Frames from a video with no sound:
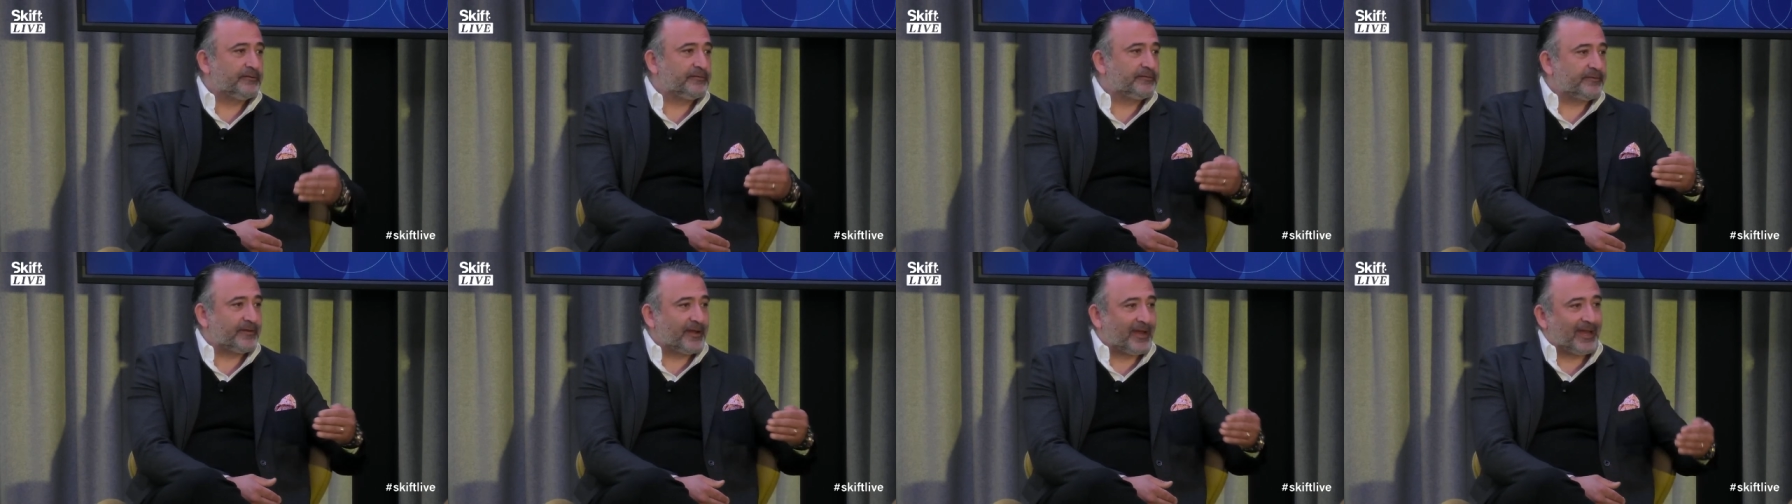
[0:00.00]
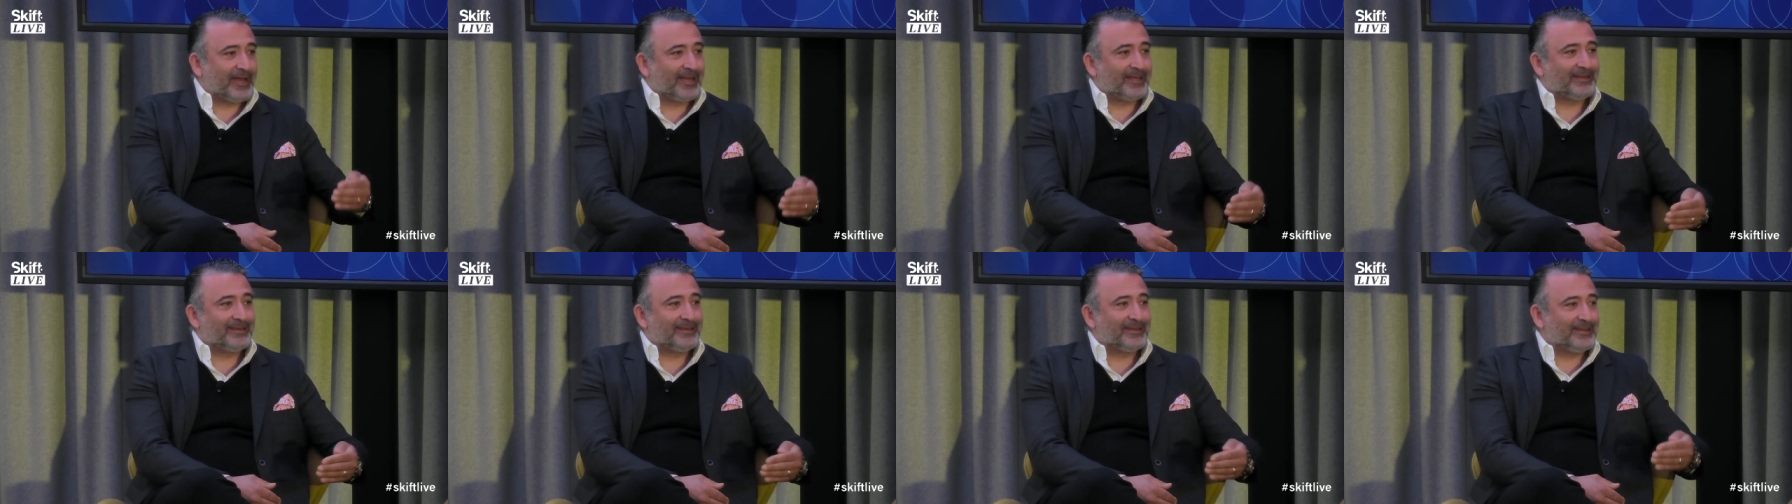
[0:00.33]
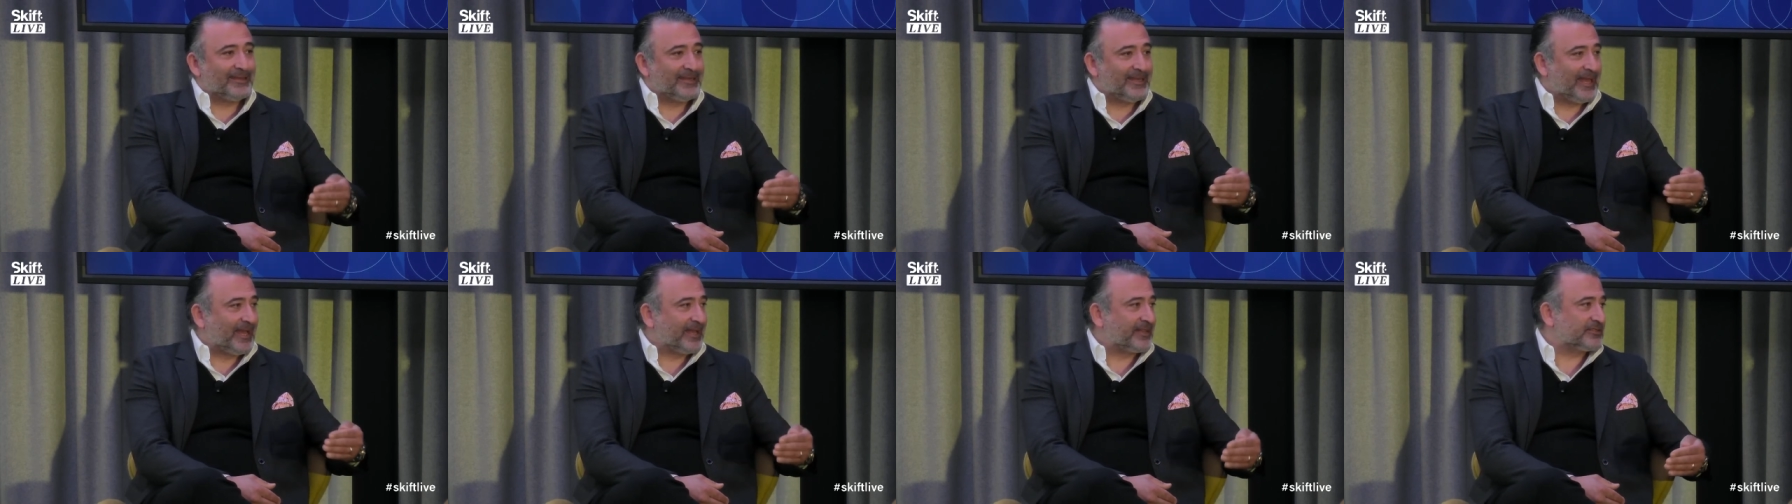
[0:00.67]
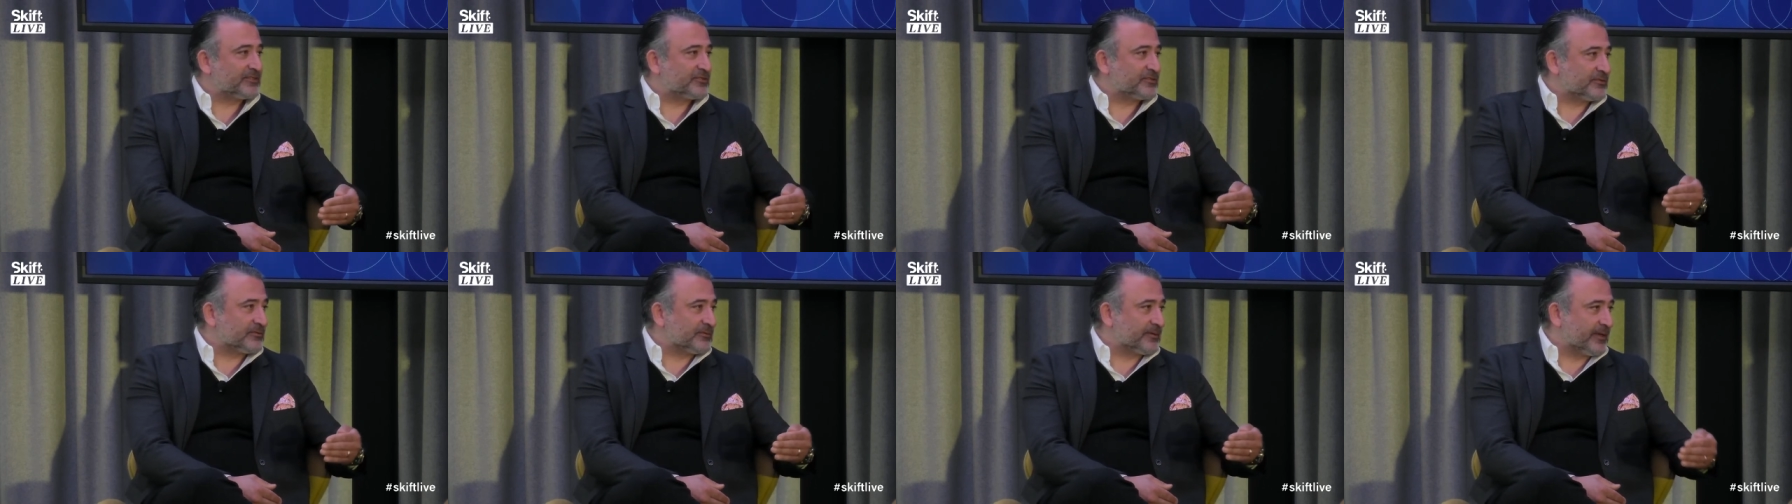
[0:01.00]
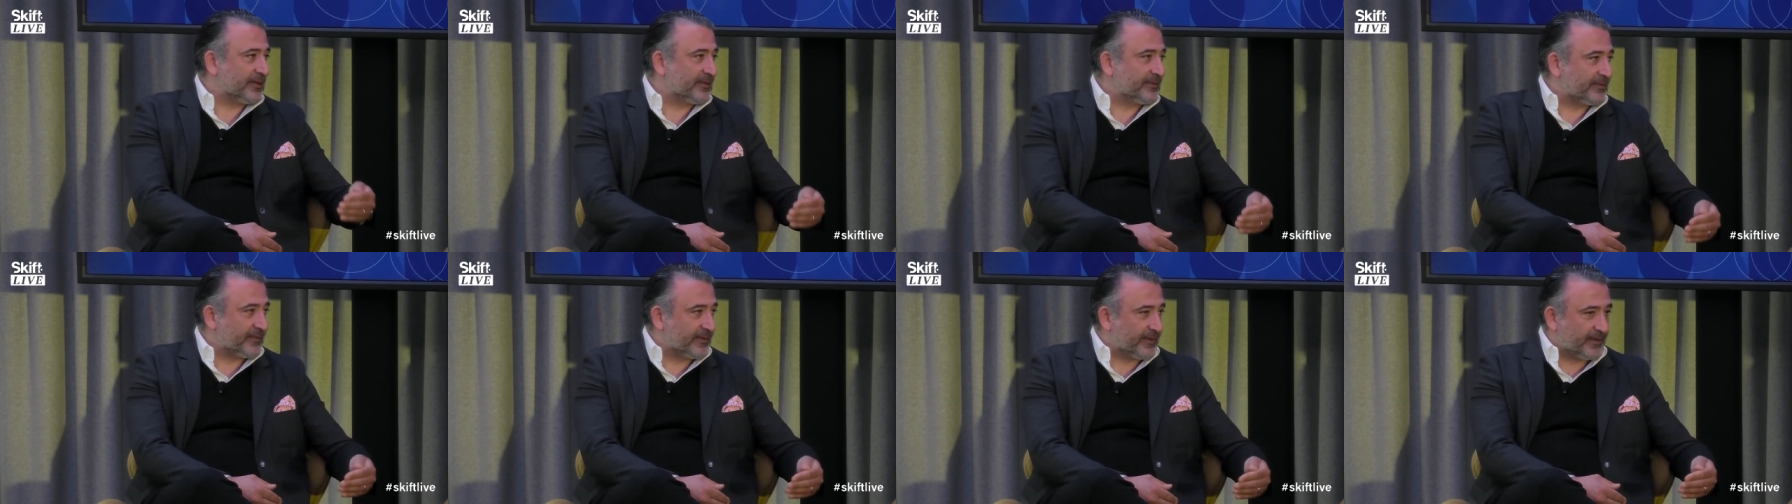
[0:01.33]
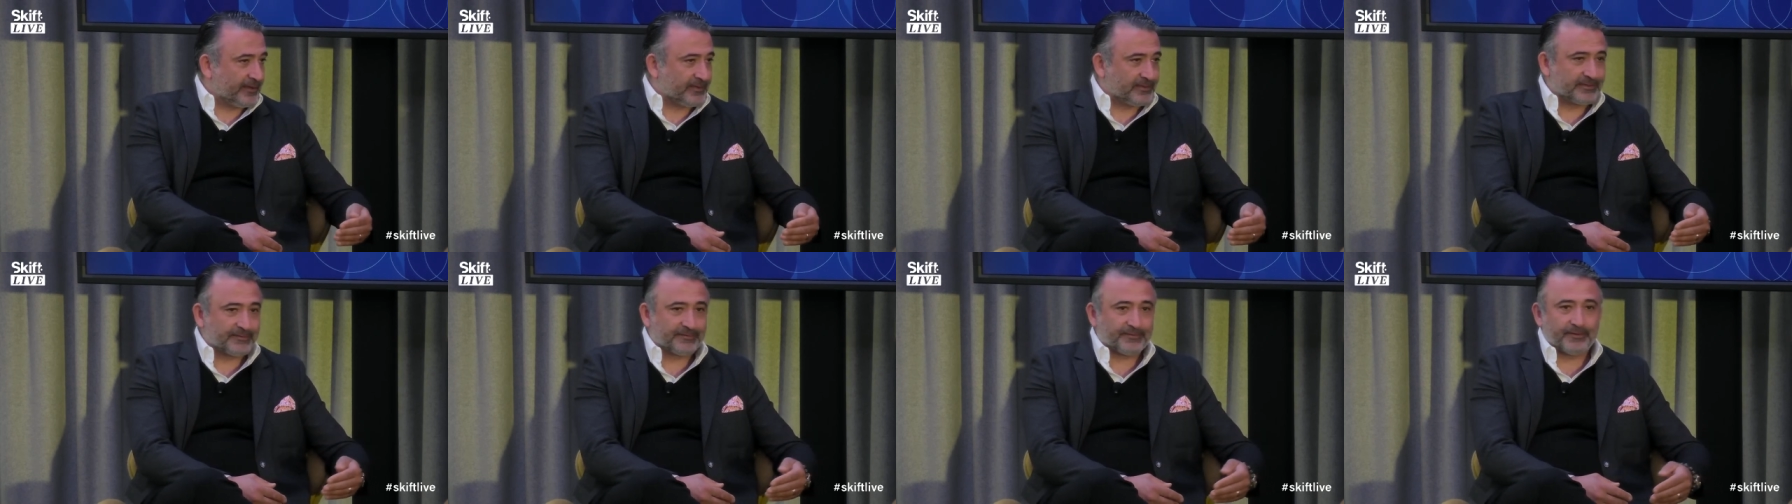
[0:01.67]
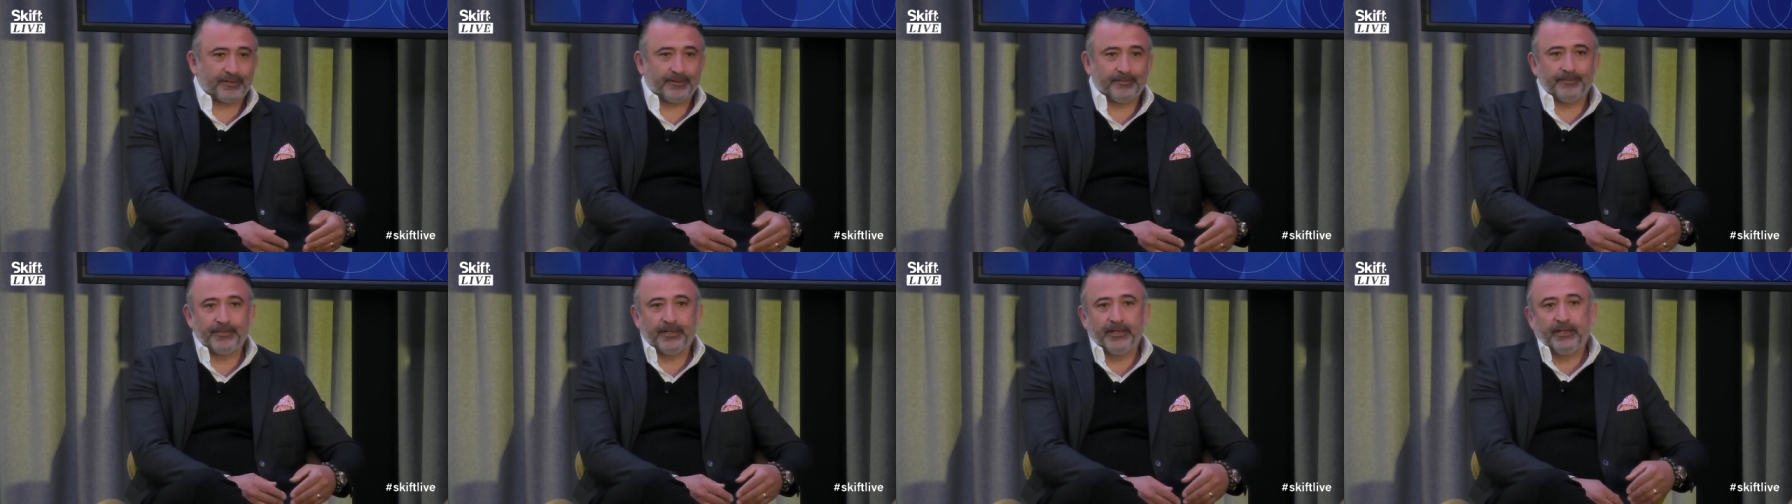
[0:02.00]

find the next great things from,